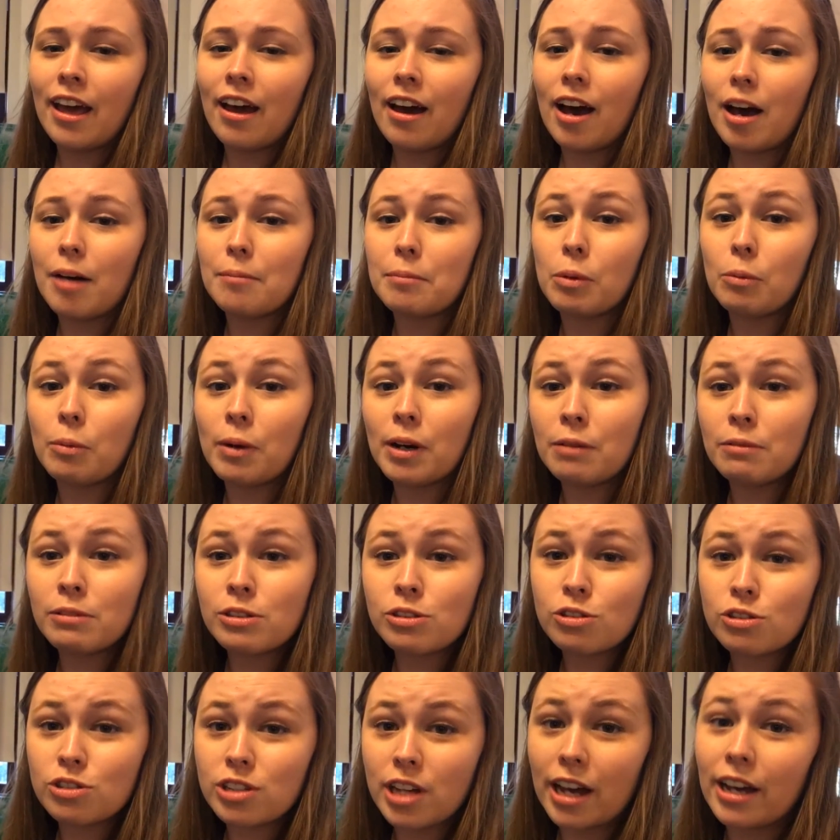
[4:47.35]
But when it
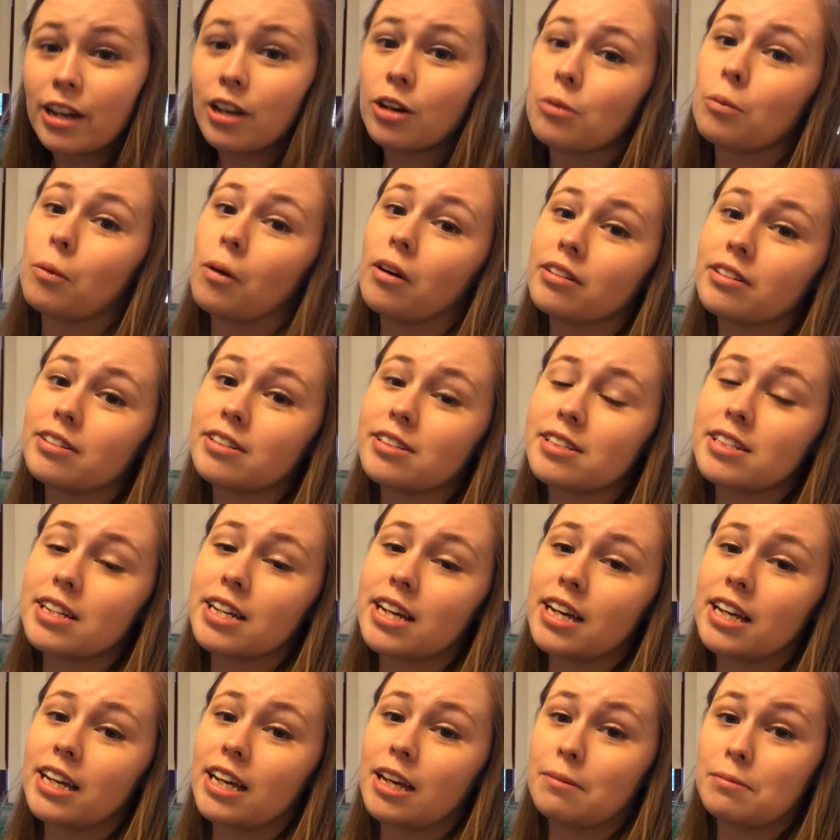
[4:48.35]
was retired, Walt
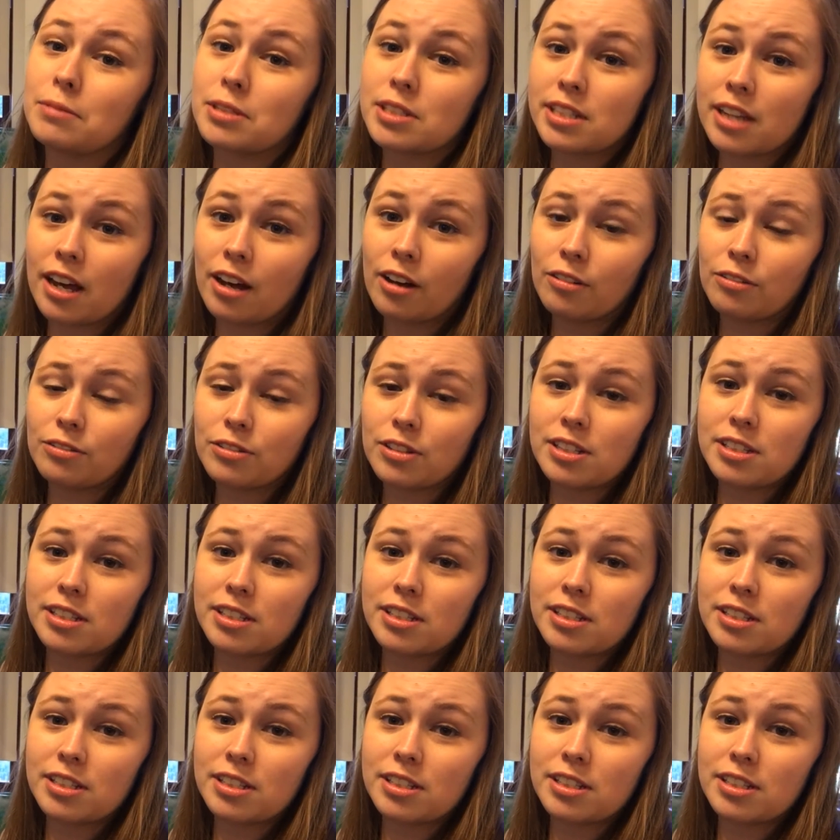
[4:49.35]
Disney himself